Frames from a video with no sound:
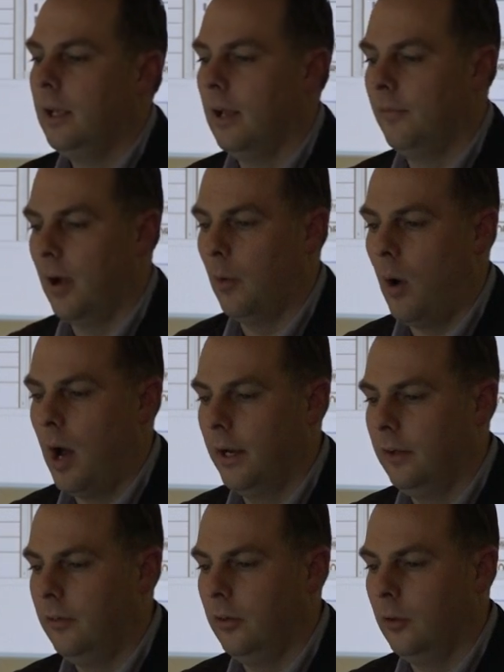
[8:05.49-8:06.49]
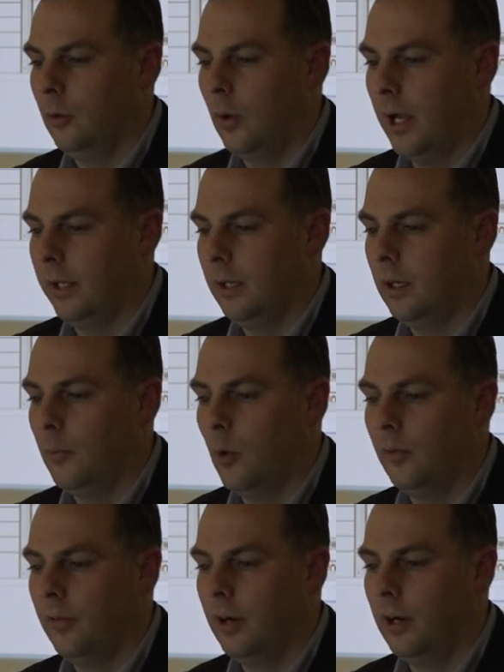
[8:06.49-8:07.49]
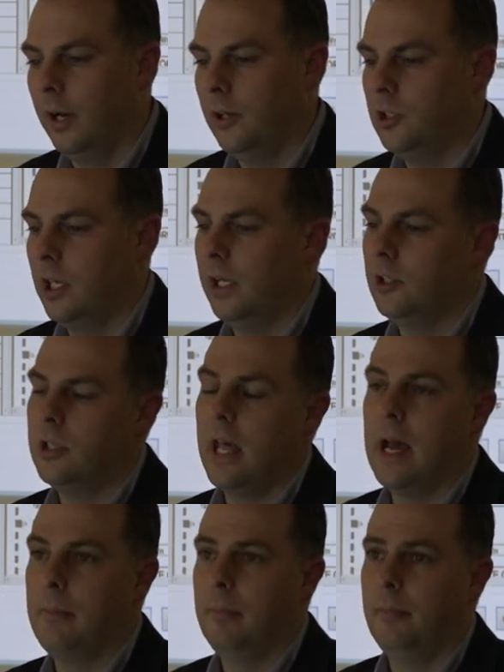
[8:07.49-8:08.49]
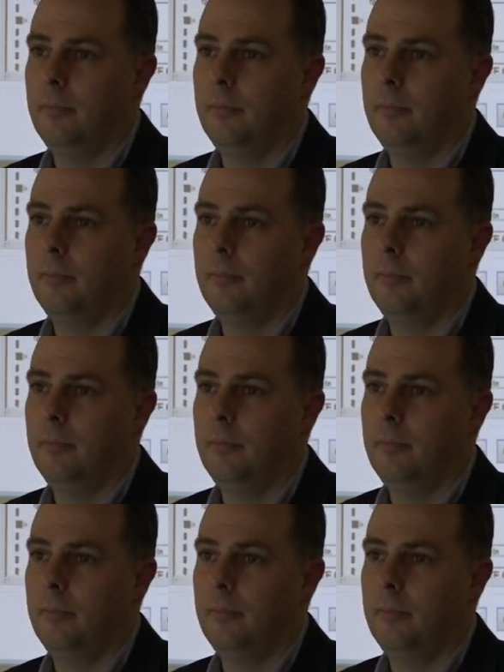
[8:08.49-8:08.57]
If I wanted to, I could come over and change that